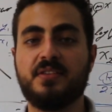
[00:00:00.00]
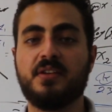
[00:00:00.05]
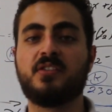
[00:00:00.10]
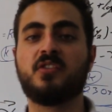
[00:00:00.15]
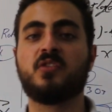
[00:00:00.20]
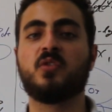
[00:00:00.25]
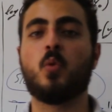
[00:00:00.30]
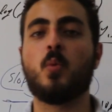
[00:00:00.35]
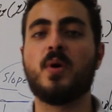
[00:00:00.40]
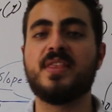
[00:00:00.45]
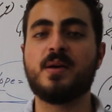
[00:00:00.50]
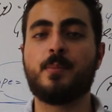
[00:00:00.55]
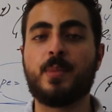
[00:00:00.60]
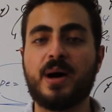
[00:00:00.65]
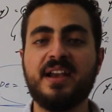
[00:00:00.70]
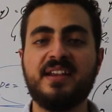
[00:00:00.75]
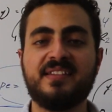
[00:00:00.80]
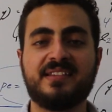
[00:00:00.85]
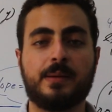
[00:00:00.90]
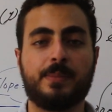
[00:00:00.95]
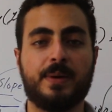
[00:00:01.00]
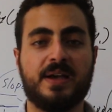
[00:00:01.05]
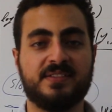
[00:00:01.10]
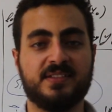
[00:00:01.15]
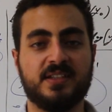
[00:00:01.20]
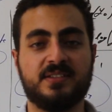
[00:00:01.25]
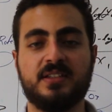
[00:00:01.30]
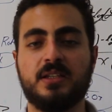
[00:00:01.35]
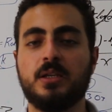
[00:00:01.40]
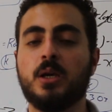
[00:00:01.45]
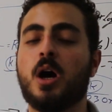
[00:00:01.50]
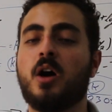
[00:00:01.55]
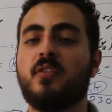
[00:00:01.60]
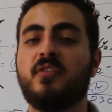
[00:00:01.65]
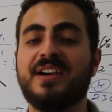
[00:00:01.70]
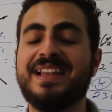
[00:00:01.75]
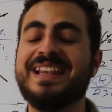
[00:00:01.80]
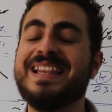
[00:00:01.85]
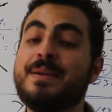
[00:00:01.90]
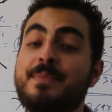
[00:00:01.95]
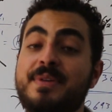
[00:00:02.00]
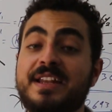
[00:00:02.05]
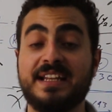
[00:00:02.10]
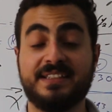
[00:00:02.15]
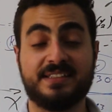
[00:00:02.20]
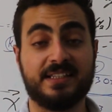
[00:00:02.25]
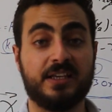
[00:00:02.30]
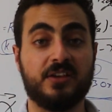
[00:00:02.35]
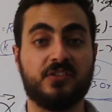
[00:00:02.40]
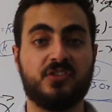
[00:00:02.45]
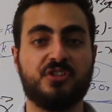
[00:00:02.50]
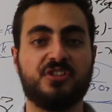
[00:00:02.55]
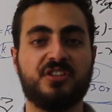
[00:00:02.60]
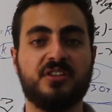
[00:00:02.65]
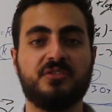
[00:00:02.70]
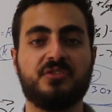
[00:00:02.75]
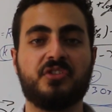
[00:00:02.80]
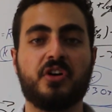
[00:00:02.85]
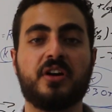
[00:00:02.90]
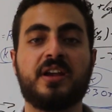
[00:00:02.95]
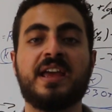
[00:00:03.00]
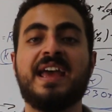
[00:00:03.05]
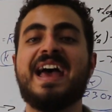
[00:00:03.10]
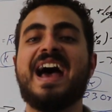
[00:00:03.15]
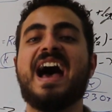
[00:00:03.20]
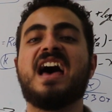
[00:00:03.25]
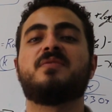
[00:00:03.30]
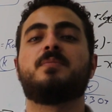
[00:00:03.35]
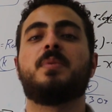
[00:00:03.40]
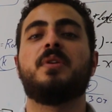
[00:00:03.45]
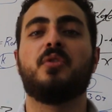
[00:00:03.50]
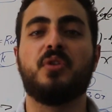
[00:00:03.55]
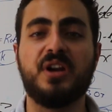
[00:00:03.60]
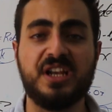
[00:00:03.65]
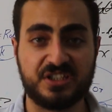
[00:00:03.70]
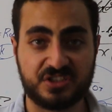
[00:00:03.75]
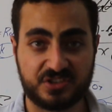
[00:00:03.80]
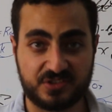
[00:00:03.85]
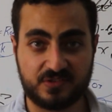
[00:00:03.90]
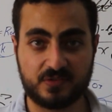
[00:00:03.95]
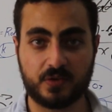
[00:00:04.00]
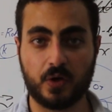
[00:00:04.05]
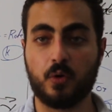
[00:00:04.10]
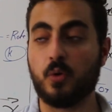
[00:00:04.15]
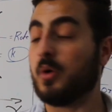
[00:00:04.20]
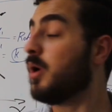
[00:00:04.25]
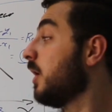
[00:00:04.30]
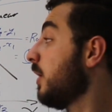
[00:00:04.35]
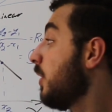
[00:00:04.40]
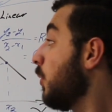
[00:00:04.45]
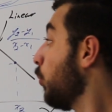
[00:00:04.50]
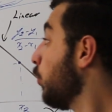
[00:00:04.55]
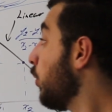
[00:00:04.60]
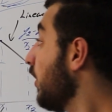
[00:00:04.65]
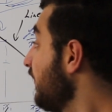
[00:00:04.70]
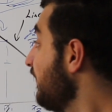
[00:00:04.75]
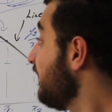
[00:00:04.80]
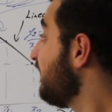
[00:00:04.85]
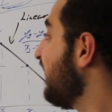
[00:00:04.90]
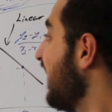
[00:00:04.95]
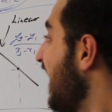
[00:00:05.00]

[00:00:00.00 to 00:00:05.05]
this when the body's capacity of eliminating a certain drug has been reached. So one